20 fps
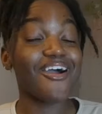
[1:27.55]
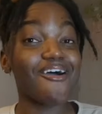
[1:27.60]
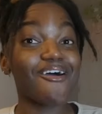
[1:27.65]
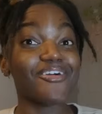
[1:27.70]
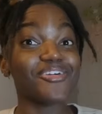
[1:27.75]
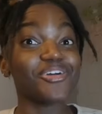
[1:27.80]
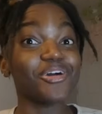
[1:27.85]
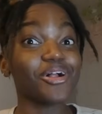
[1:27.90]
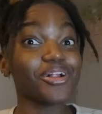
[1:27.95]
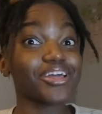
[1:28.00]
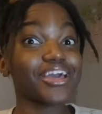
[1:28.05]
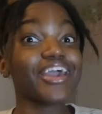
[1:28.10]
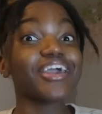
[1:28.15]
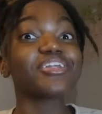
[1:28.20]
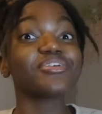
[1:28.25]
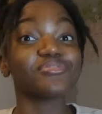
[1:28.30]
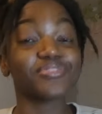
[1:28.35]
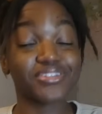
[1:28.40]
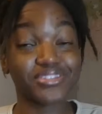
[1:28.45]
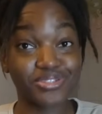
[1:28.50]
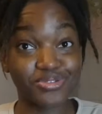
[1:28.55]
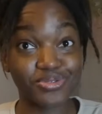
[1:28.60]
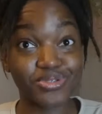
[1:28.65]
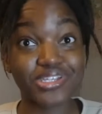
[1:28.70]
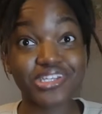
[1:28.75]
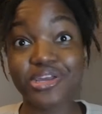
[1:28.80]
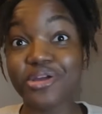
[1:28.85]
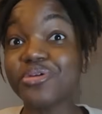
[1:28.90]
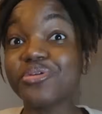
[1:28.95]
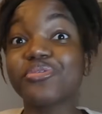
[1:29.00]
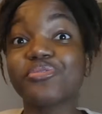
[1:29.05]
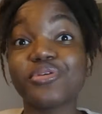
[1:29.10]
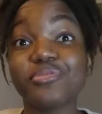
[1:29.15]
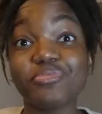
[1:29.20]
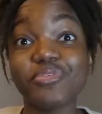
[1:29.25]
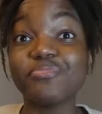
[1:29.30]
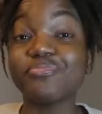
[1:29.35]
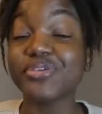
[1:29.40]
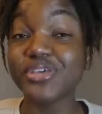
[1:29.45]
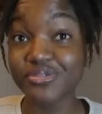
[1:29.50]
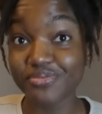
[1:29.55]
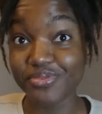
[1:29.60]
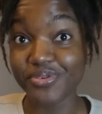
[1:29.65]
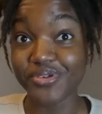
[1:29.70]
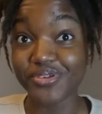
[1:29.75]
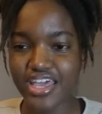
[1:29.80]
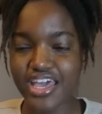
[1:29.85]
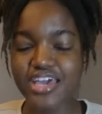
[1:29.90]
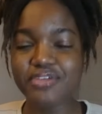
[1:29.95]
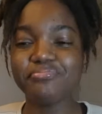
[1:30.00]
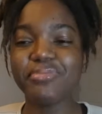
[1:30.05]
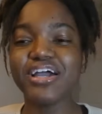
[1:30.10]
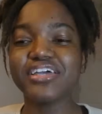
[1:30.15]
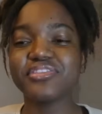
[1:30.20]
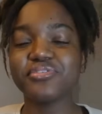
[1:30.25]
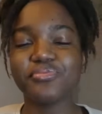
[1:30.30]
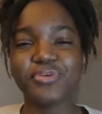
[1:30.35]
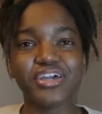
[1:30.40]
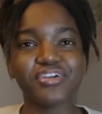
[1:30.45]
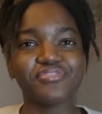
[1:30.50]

are y'all catering to a certain group of people? And by the way,